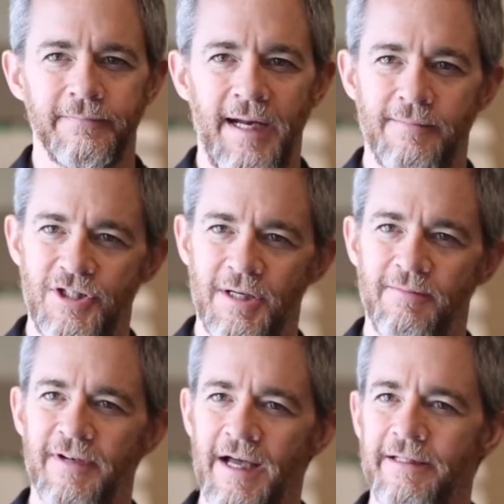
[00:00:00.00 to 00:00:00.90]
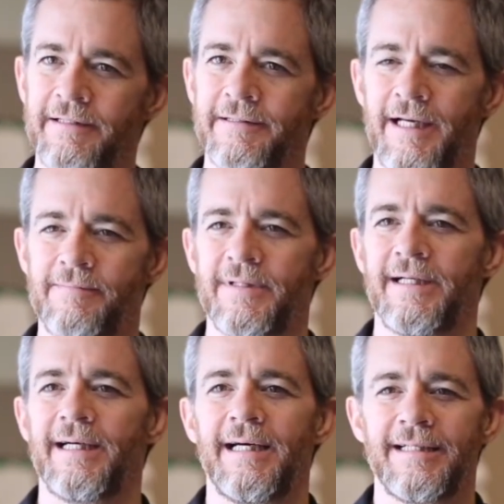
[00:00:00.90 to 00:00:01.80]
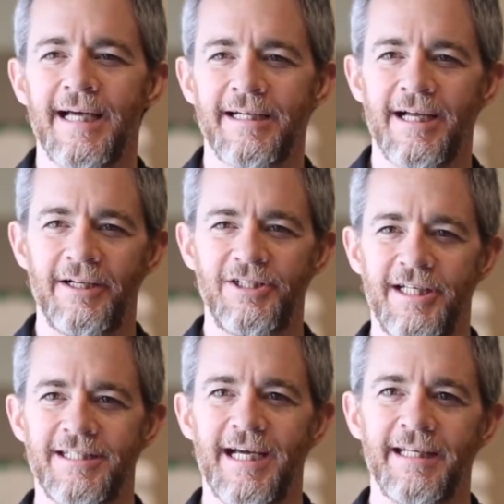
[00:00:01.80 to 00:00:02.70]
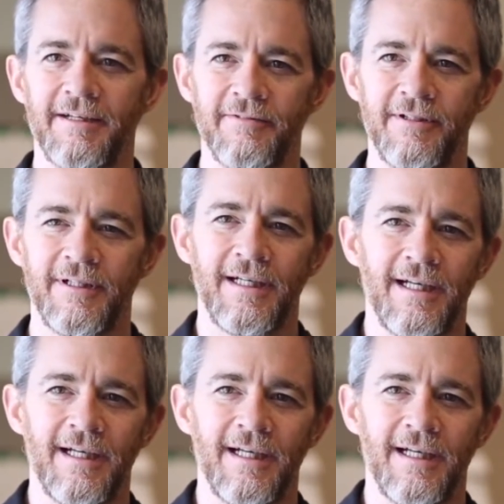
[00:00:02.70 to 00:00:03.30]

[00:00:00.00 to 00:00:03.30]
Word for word: My name is Jim Fallon. I'm a technology executive.